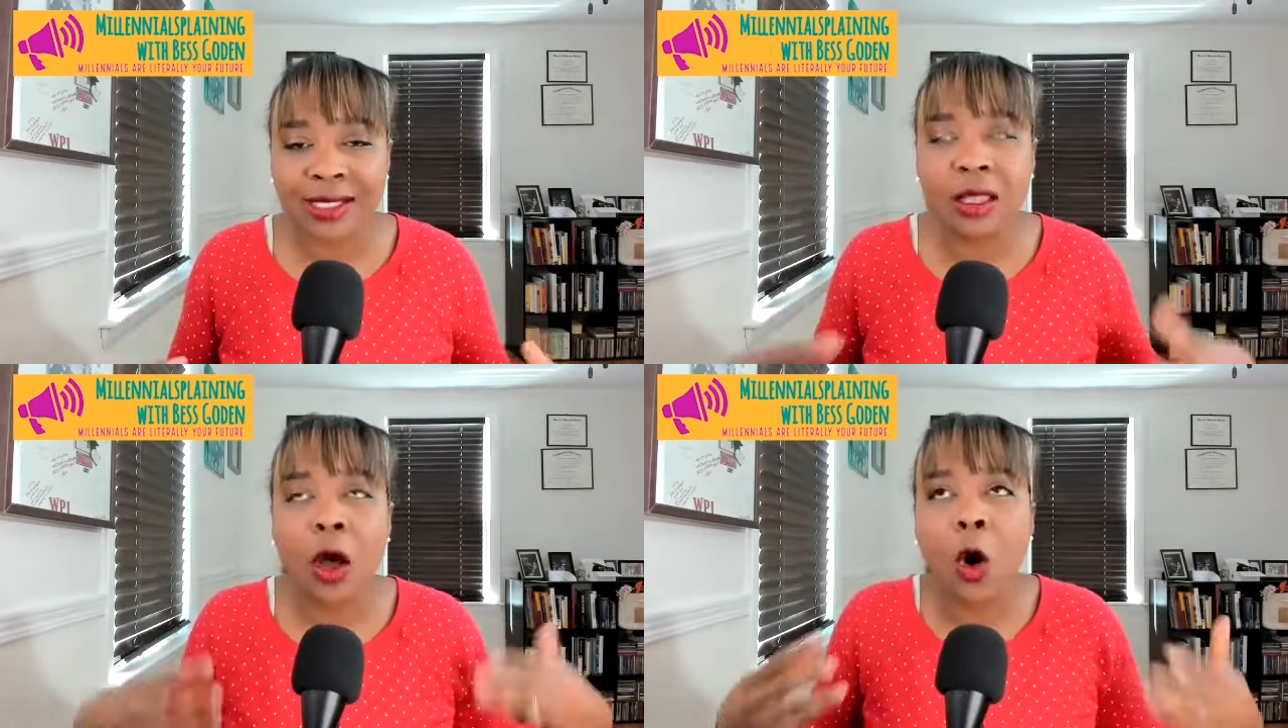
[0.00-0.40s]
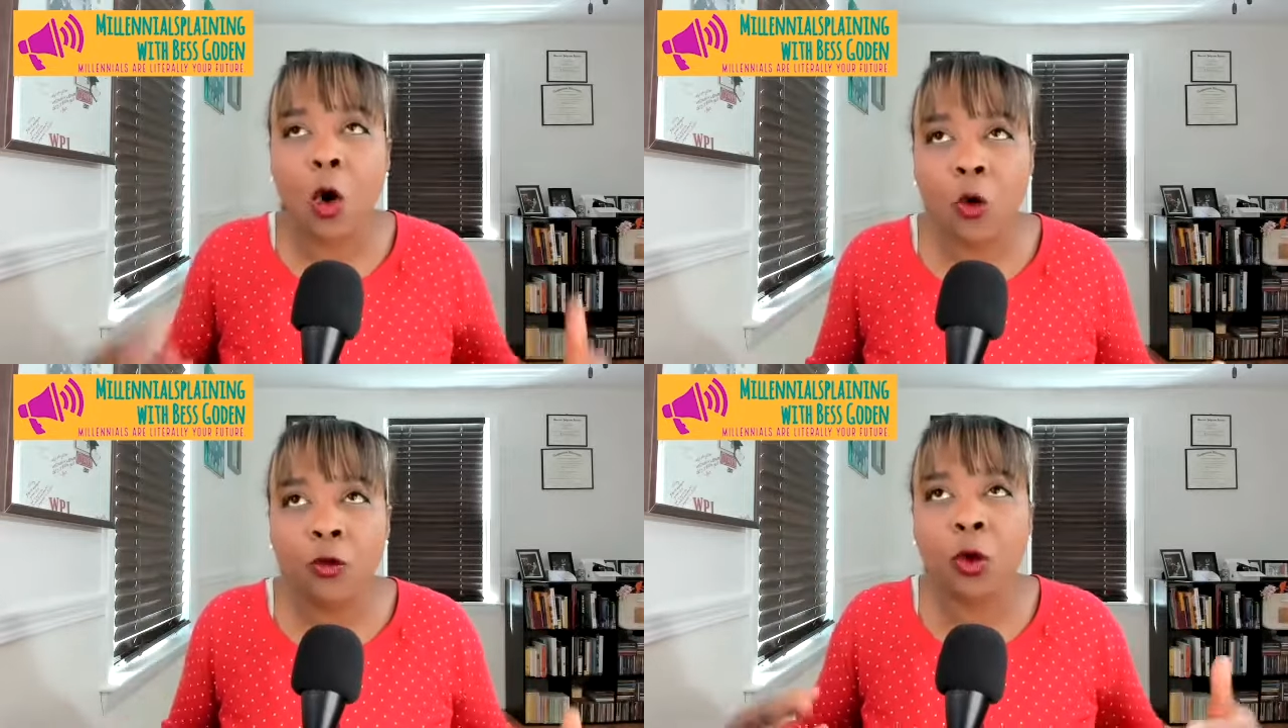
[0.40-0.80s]
the
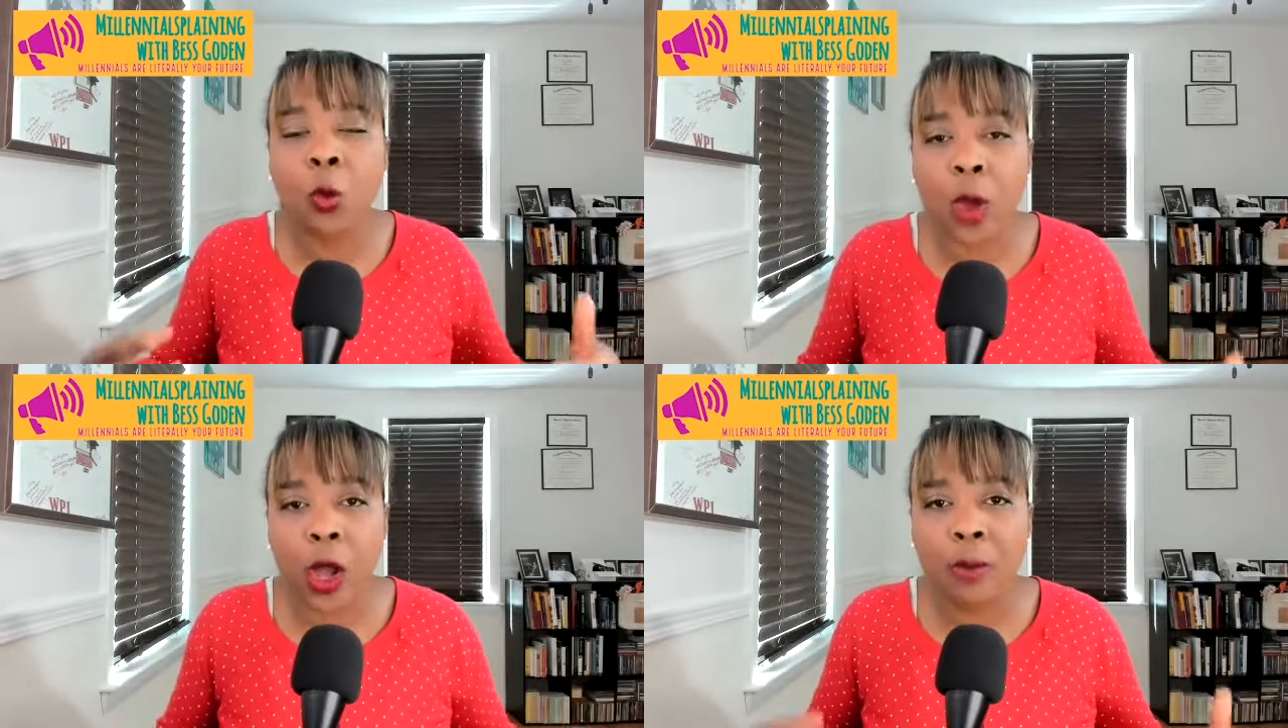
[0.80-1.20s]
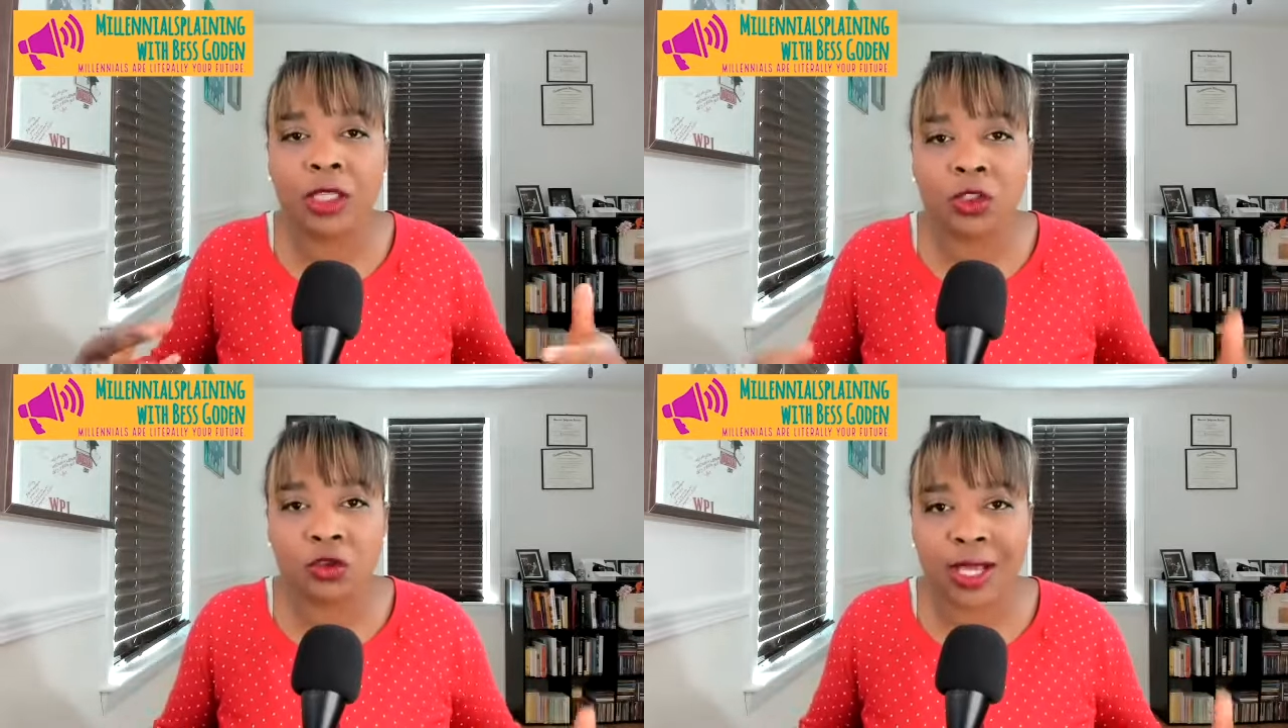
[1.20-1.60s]
overwhelming
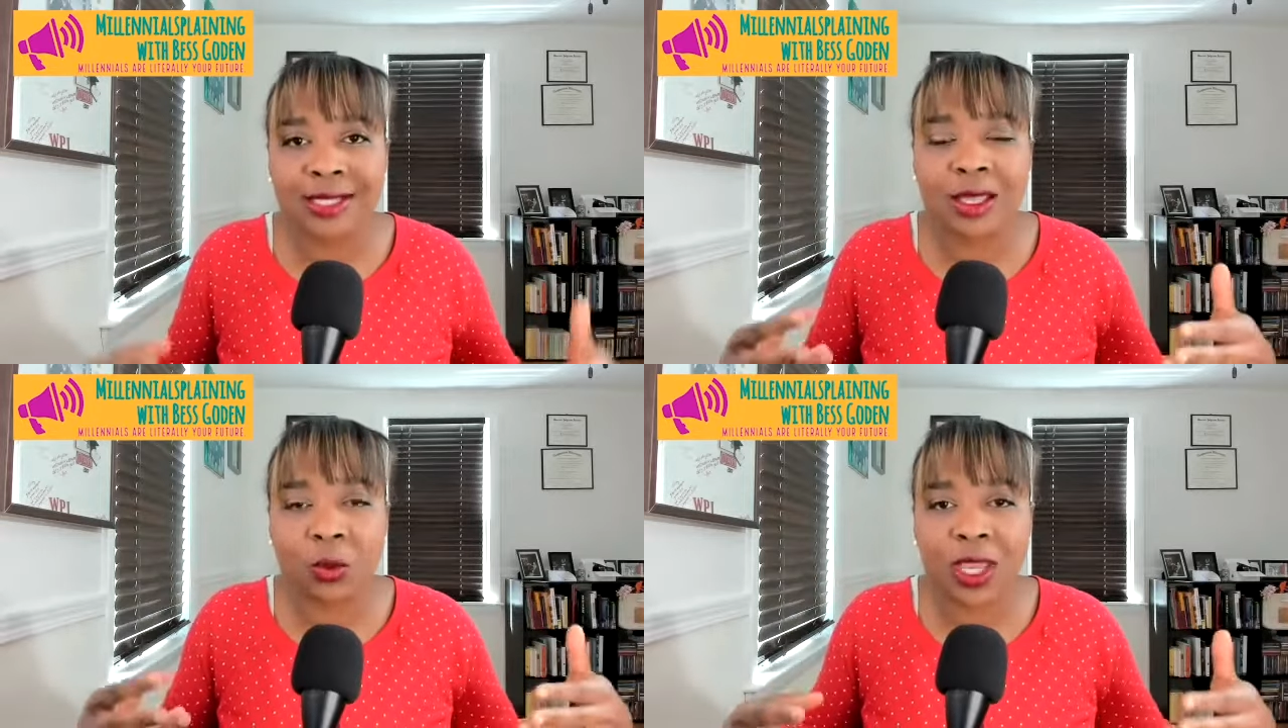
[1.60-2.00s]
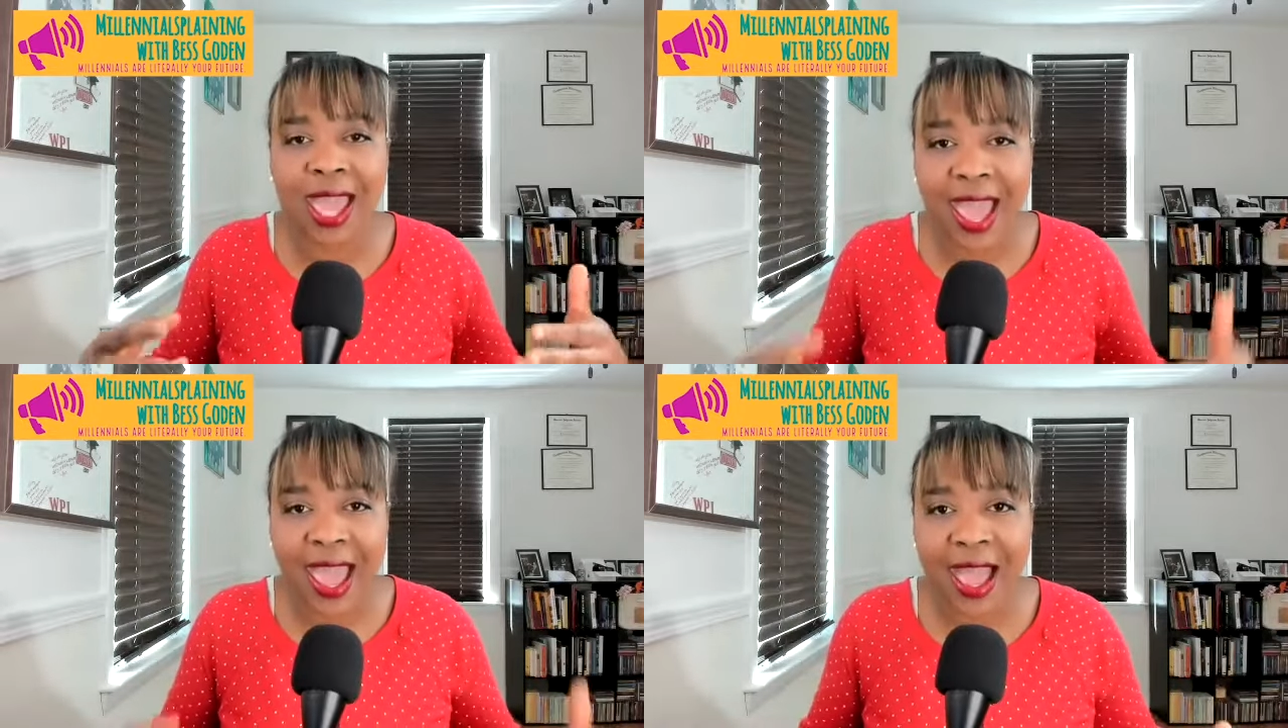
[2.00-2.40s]
stress that we
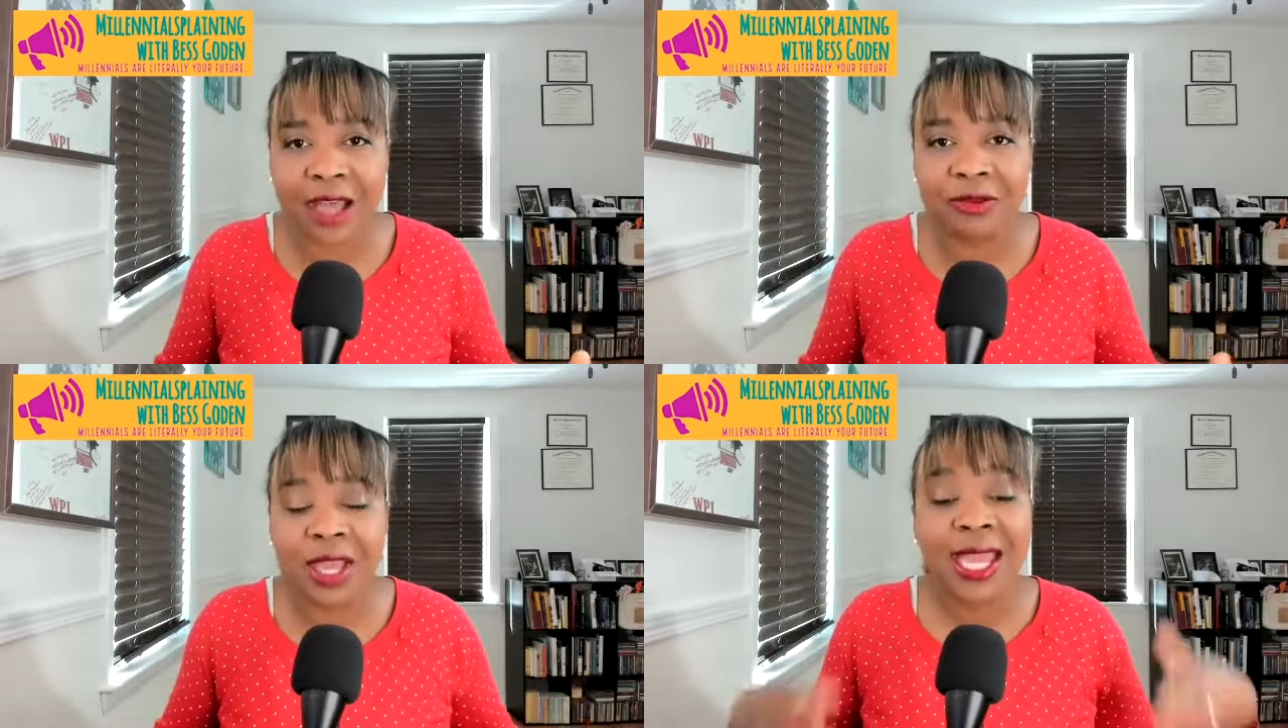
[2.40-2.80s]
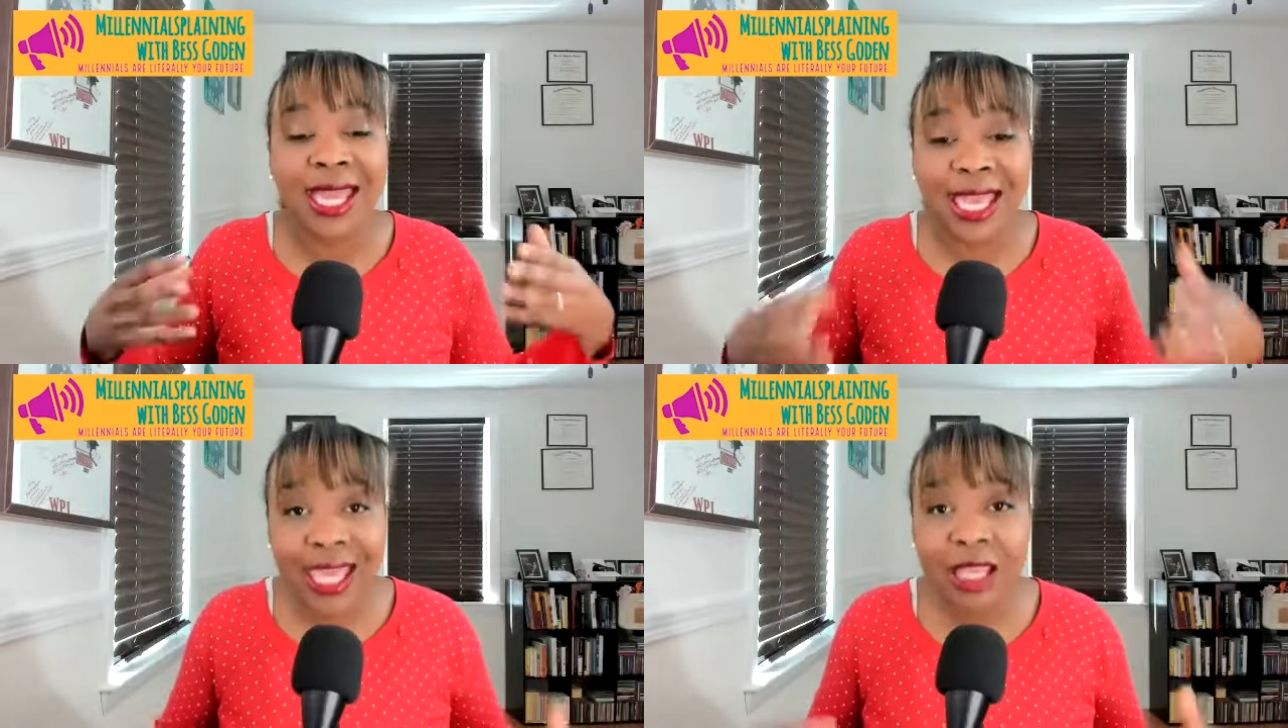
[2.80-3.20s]
have
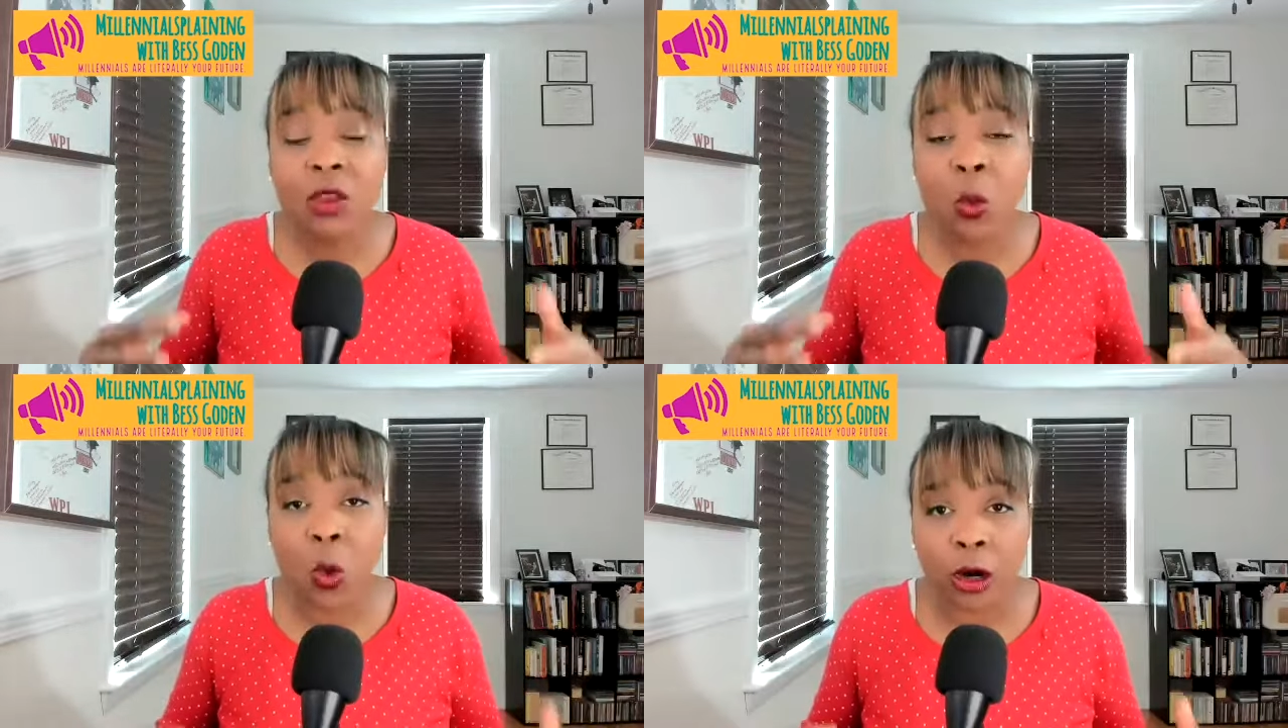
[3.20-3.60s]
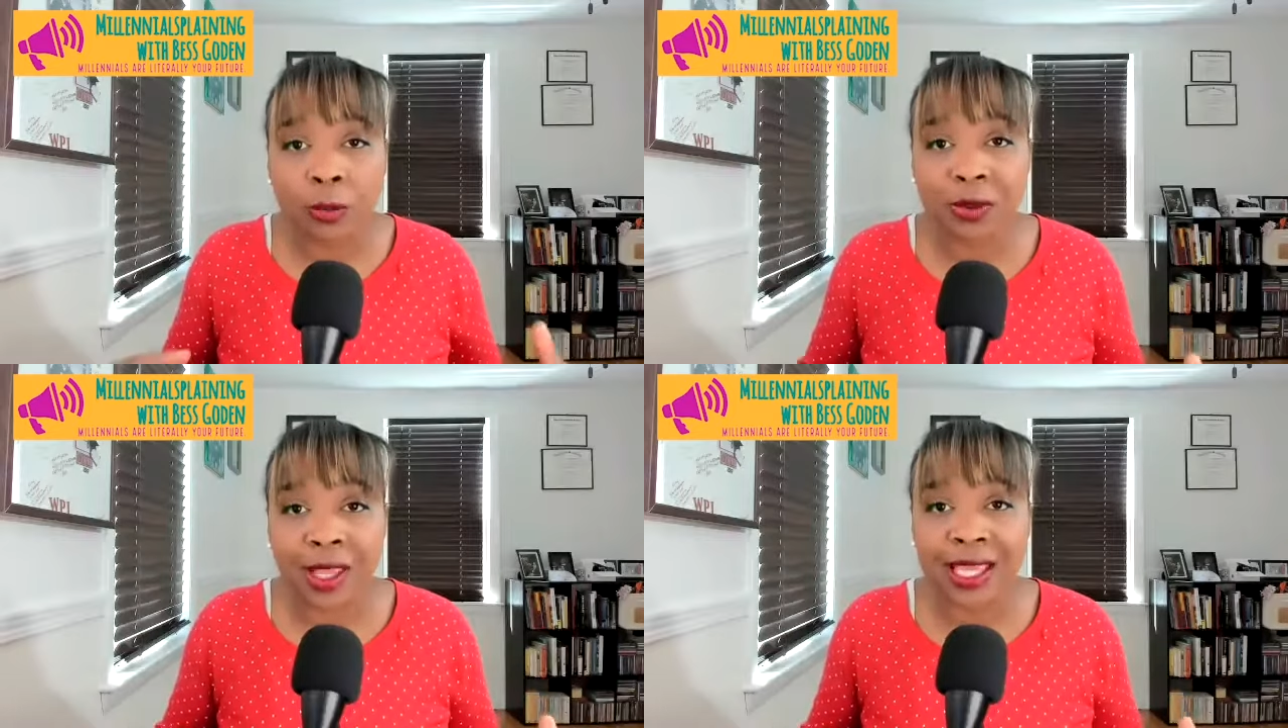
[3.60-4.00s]
in the
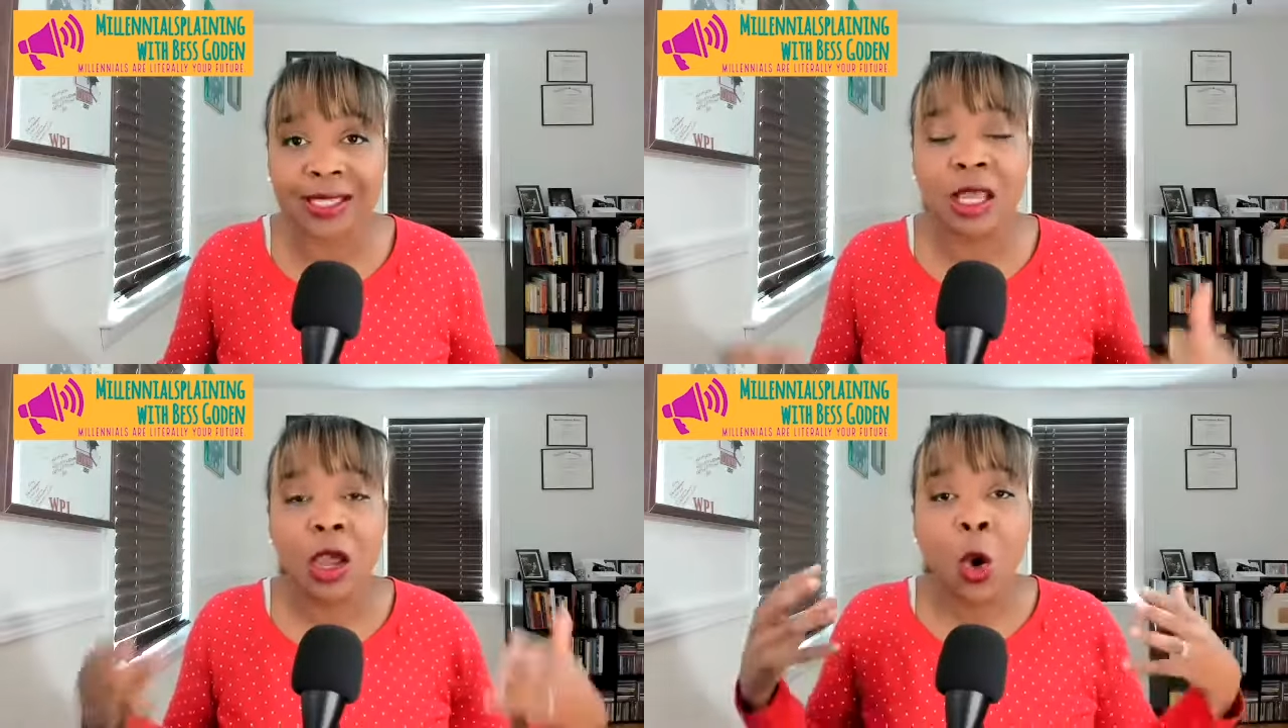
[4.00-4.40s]
workplace,